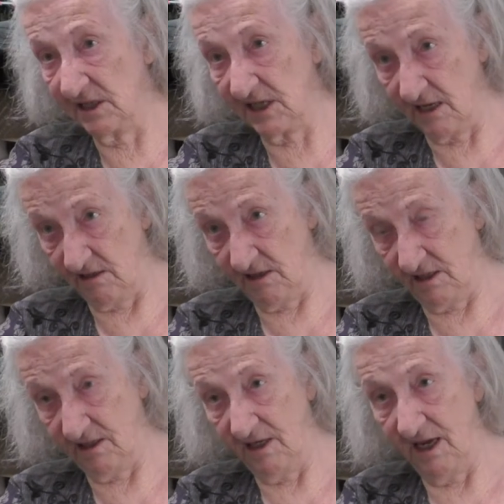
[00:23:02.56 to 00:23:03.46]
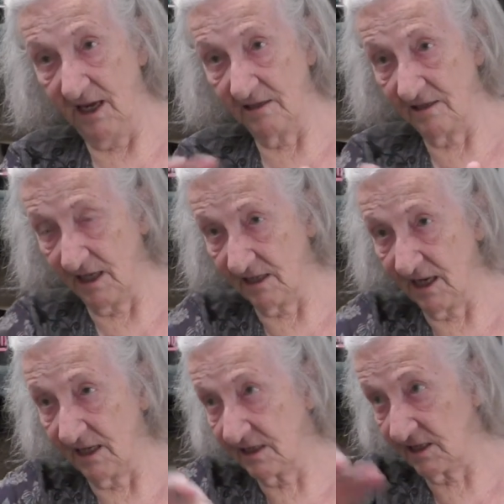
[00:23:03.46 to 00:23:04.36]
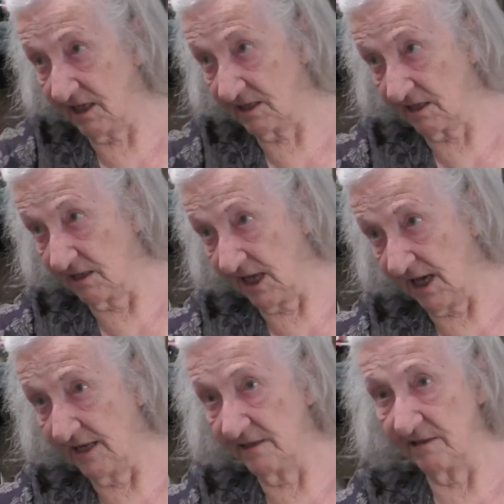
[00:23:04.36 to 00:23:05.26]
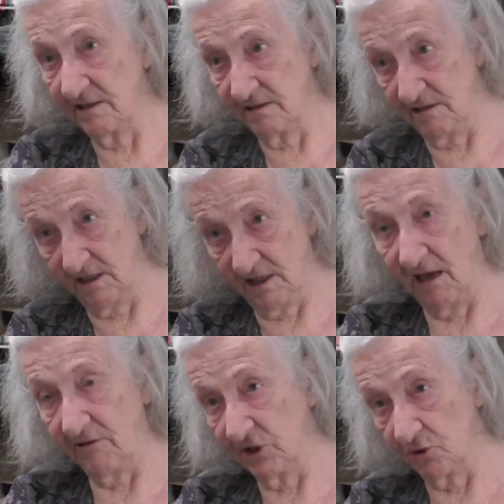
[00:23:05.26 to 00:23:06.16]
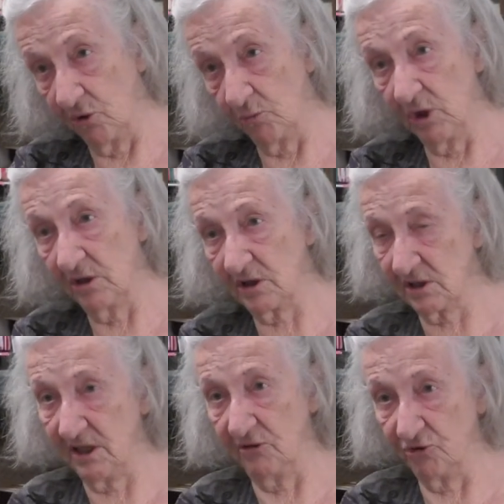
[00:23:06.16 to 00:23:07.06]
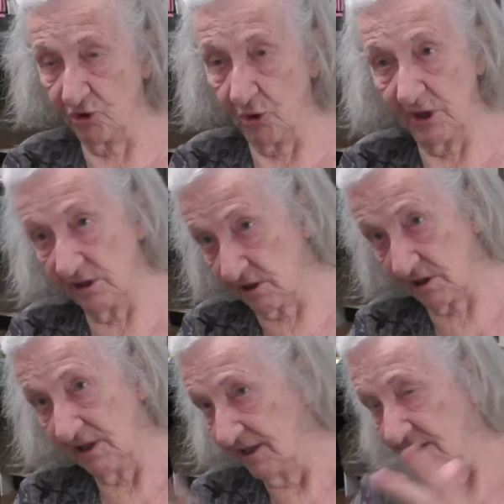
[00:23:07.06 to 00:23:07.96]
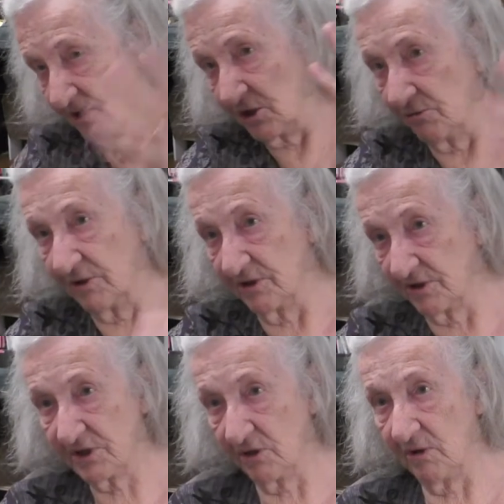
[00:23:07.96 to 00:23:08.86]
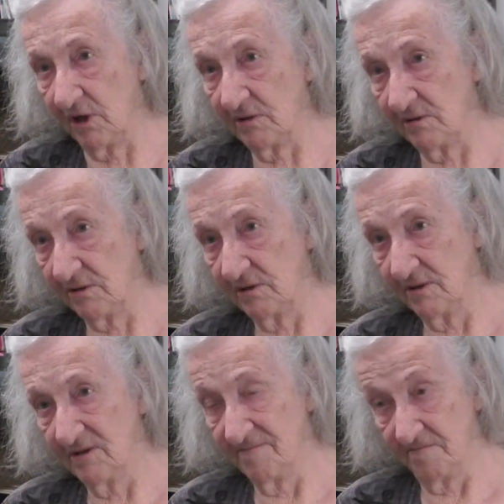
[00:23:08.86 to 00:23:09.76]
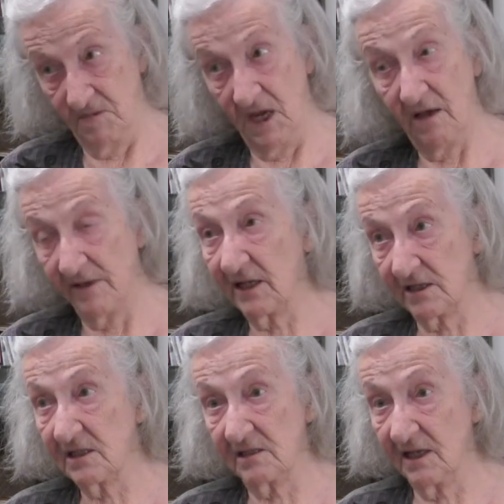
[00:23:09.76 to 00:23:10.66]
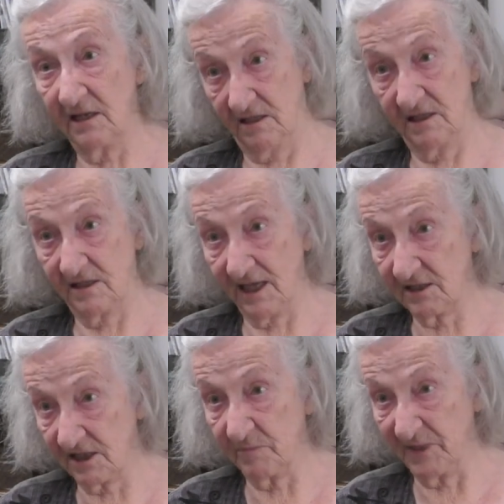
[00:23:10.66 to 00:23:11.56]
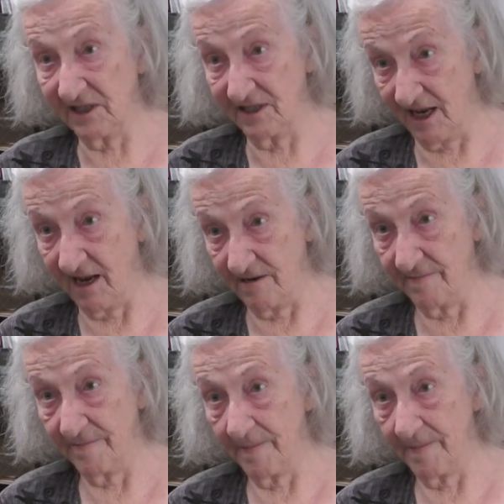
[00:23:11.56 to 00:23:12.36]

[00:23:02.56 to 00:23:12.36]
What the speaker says: sense and has a line and how it all works and how it joins and so on and so on. Yeah, that's the big day.